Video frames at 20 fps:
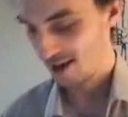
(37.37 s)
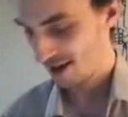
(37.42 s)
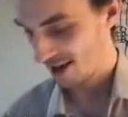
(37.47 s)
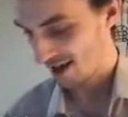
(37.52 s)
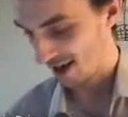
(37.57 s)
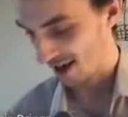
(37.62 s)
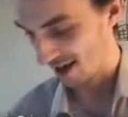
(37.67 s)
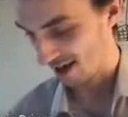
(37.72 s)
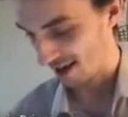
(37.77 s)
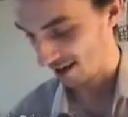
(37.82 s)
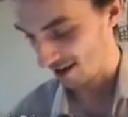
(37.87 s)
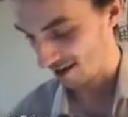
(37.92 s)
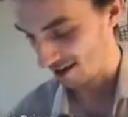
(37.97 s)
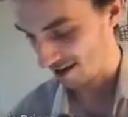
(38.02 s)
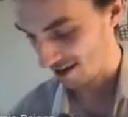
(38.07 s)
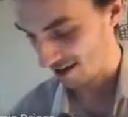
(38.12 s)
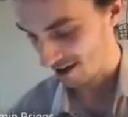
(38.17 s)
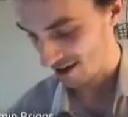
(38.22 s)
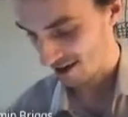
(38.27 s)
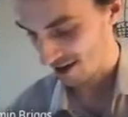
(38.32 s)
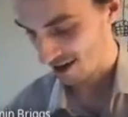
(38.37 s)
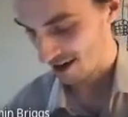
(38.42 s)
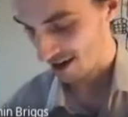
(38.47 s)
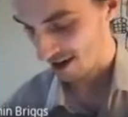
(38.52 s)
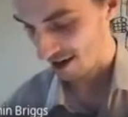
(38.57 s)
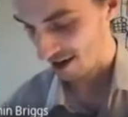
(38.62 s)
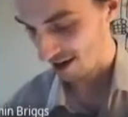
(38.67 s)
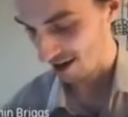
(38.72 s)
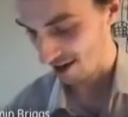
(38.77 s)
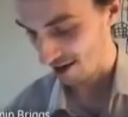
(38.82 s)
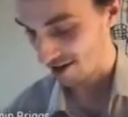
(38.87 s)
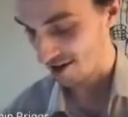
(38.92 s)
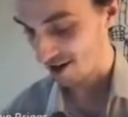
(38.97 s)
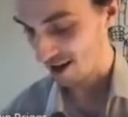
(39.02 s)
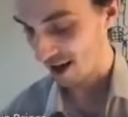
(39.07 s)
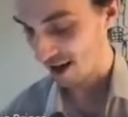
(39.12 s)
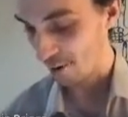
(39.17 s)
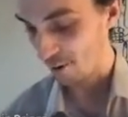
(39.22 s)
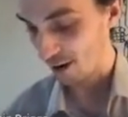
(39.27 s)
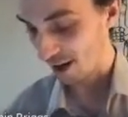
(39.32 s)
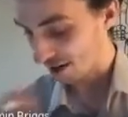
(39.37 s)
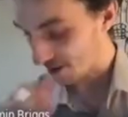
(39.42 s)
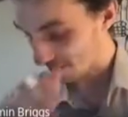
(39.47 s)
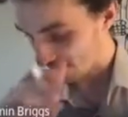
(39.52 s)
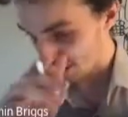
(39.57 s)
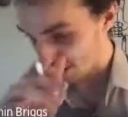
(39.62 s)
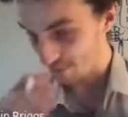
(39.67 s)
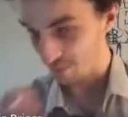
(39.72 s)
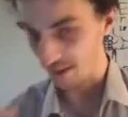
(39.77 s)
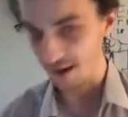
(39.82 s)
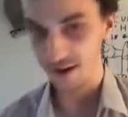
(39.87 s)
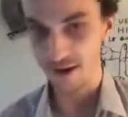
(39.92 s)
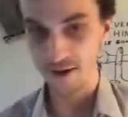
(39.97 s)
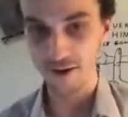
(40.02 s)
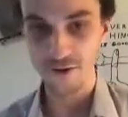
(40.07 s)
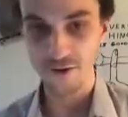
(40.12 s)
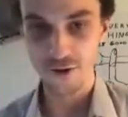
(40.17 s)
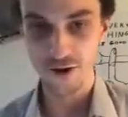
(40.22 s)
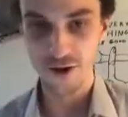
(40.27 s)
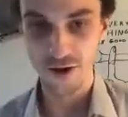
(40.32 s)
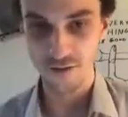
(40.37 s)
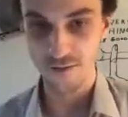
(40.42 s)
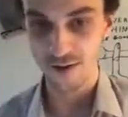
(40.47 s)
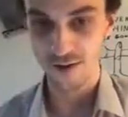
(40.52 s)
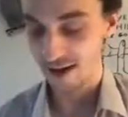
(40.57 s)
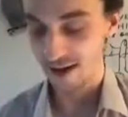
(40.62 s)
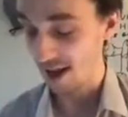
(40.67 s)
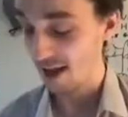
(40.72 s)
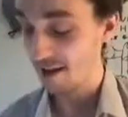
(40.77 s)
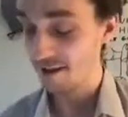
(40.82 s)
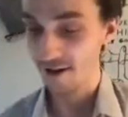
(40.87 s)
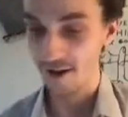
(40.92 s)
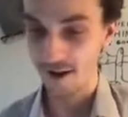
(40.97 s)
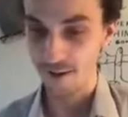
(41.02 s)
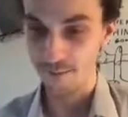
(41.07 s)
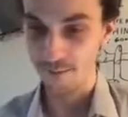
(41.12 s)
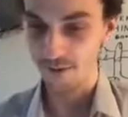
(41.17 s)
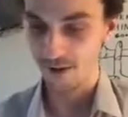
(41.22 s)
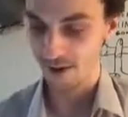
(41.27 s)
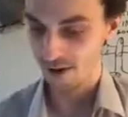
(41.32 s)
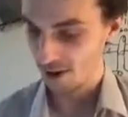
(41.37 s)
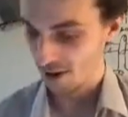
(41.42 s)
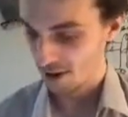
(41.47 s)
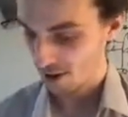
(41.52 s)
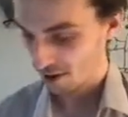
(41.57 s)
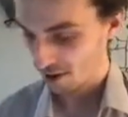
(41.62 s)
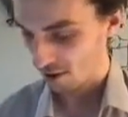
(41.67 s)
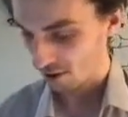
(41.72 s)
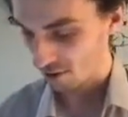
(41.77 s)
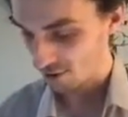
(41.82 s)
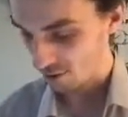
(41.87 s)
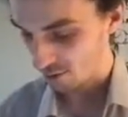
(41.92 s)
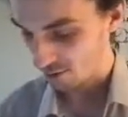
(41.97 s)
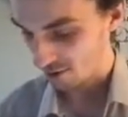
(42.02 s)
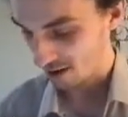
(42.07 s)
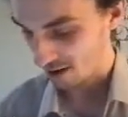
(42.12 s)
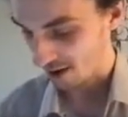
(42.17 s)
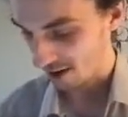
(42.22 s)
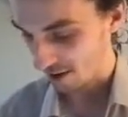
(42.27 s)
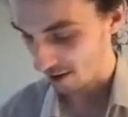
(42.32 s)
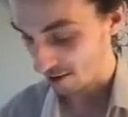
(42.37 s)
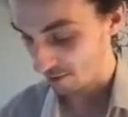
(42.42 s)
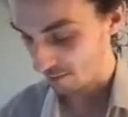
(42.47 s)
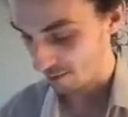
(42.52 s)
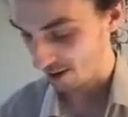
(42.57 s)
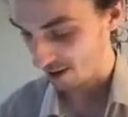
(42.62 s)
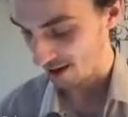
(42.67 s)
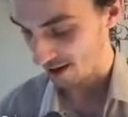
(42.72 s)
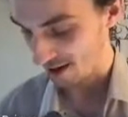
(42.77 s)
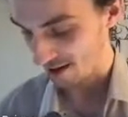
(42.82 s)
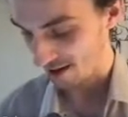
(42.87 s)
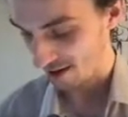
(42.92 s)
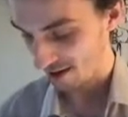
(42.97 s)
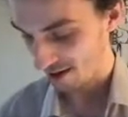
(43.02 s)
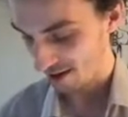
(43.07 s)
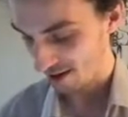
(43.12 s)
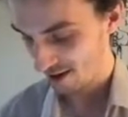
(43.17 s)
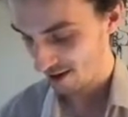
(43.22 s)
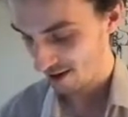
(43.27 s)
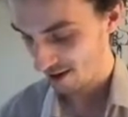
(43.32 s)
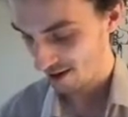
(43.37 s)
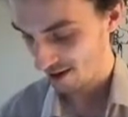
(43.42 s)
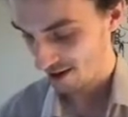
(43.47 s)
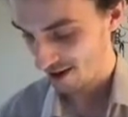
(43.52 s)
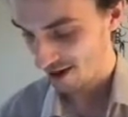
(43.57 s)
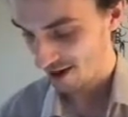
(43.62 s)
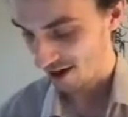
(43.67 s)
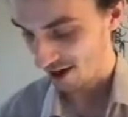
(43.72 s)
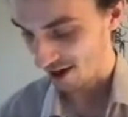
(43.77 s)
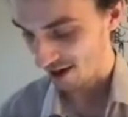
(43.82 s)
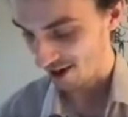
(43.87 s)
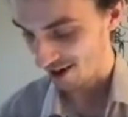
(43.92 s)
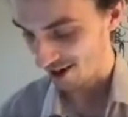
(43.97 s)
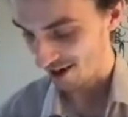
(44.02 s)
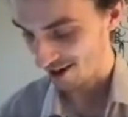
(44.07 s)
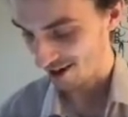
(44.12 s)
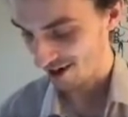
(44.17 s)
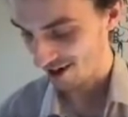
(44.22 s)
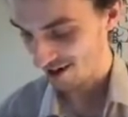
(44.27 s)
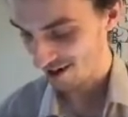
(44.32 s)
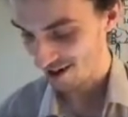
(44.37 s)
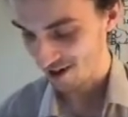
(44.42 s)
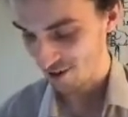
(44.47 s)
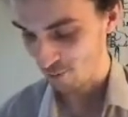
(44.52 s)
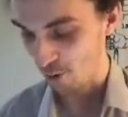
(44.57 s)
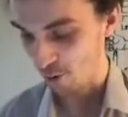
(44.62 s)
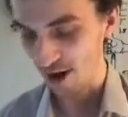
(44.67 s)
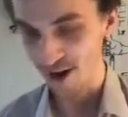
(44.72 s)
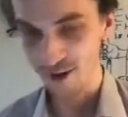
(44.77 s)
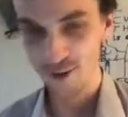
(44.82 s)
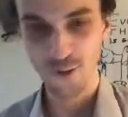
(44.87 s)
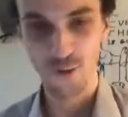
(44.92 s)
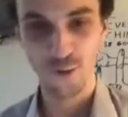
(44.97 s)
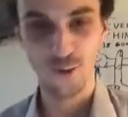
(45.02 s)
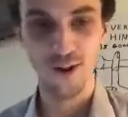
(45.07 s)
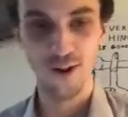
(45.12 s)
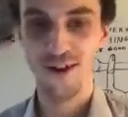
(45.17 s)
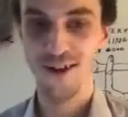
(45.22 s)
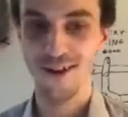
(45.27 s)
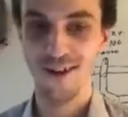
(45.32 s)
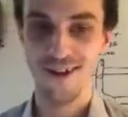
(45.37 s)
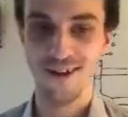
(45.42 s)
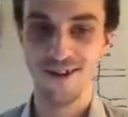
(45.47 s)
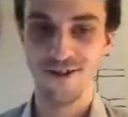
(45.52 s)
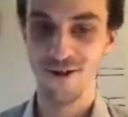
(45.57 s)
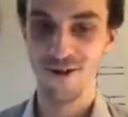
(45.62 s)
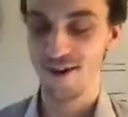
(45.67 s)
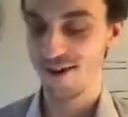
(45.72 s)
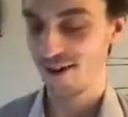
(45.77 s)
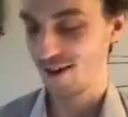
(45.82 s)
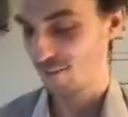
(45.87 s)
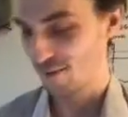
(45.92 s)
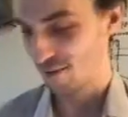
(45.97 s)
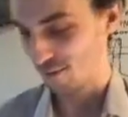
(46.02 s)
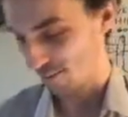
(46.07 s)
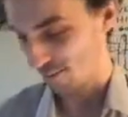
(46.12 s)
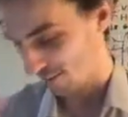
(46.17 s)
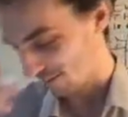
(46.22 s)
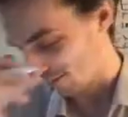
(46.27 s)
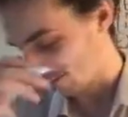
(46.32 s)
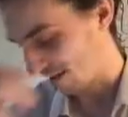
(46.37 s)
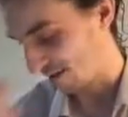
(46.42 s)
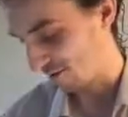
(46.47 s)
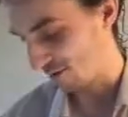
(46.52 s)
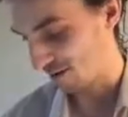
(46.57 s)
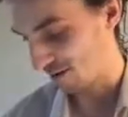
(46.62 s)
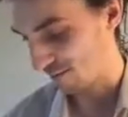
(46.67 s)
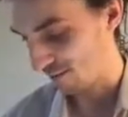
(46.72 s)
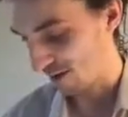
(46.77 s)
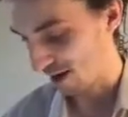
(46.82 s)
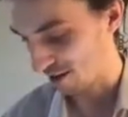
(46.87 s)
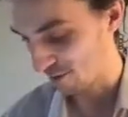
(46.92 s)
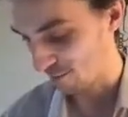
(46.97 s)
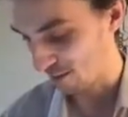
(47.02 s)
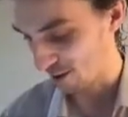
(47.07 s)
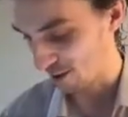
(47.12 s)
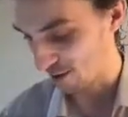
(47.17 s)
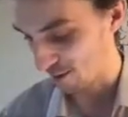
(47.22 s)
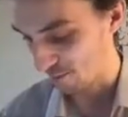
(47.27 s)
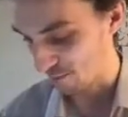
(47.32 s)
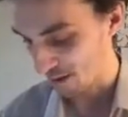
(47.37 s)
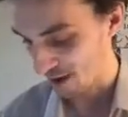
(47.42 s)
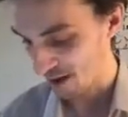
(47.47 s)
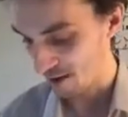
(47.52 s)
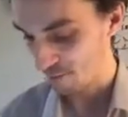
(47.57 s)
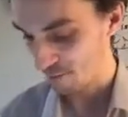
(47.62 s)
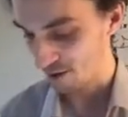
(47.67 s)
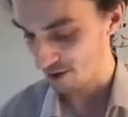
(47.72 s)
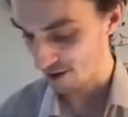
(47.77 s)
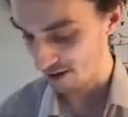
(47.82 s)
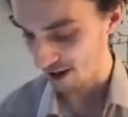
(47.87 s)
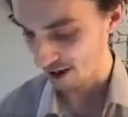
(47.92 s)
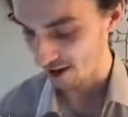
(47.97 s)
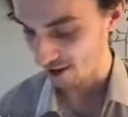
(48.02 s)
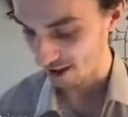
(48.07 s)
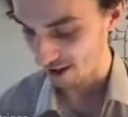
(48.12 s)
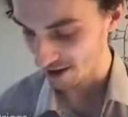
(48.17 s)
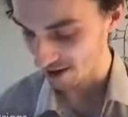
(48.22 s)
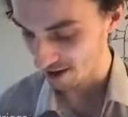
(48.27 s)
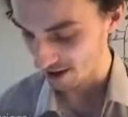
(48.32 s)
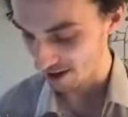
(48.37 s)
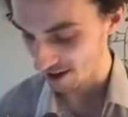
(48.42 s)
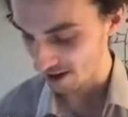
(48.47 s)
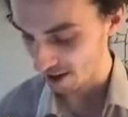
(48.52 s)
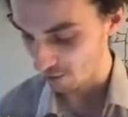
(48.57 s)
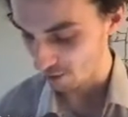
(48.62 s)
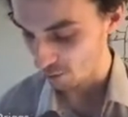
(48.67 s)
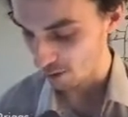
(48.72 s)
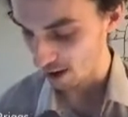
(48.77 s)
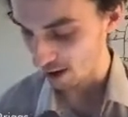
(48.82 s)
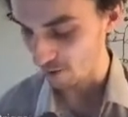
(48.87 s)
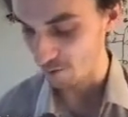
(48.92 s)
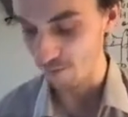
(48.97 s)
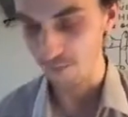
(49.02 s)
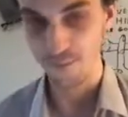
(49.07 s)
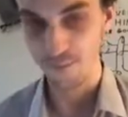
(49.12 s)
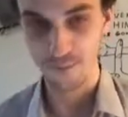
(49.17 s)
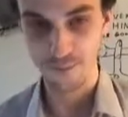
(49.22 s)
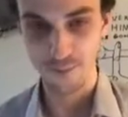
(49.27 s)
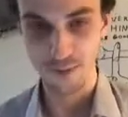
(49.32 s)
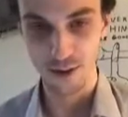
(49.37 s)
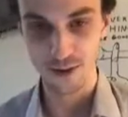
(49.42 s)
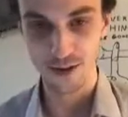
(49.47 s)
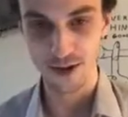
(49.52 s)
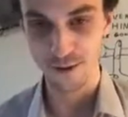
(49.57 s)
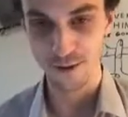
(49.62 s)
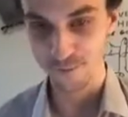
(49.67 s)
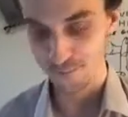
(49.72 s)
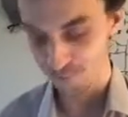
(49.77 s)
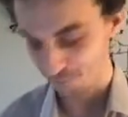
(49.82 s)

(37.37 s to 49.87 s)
And uh, today I will actually explain the construction of it. Last time on Tuesday, I explained uh, why it's cool and tried to give some interesting facts about it. But today I'll actually tell you how to build it.